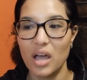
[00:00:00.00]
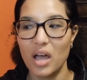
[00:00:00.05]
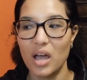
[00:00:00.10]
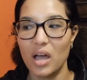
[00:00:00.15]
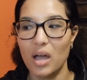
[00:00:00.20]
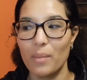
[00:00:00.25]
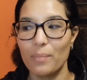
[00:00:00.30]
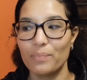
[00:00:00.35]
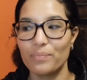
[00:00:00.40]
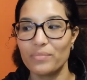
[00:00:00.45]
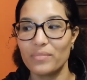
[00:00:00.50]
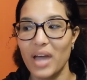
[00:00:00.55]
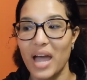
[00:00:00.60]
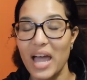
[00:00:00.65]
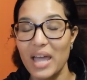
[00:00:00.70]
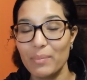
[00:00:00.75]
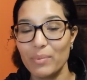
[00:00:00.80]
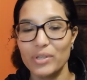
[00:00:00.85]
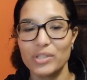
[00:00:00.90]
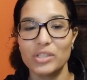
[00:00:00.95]

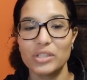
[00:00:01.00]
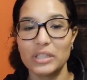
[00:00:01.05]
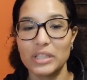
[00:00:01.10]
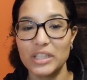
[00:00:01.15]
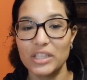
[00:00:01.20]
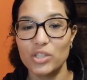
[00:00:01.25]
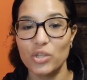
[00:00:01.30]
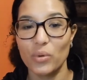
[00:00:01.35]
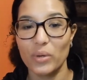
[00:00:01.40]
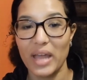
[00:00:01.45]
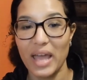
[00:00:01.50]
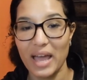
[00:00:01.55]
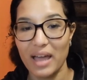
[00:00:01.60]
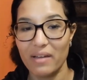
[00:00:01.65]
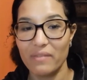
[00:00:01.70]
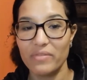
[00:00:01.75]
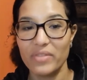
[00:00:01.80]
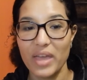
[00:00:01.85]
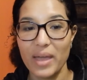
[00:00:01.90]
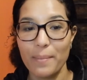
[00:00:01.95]
I personally don't
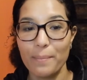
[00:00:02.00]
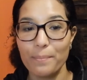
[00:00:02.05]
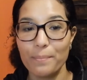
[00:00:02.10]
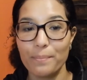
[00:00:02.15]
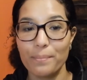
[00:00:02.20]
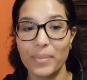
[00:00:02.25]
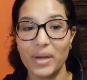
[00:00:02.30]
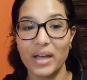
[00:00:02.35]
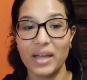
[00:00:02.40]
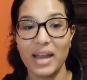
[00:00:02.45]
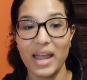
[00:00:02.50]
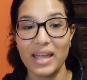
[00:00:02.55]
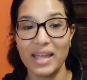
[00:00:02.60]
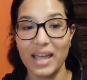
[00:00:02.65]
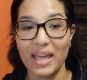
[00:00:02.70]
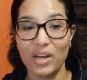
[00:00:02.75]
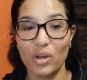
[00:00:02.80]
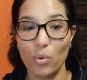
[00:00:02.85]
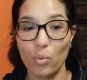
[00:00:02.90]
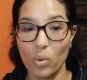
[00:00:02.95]
have them, but I
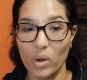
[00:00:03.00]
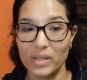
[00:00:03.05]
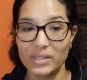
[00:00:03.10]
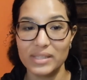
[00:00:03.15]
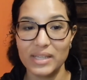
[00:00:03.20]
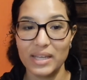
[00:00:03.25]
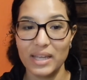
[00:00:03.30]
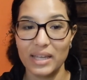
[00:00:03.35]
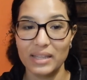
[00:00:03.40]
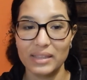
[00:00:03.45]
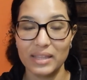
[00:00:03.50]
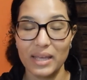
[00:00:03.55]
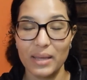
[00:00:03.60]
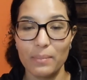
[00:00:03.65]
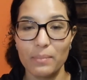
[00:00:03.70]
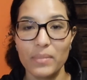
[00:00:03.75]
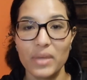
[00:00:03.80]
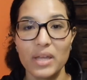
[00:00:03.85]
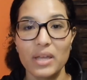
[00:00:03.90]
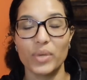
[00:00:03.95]
kind of want to get them.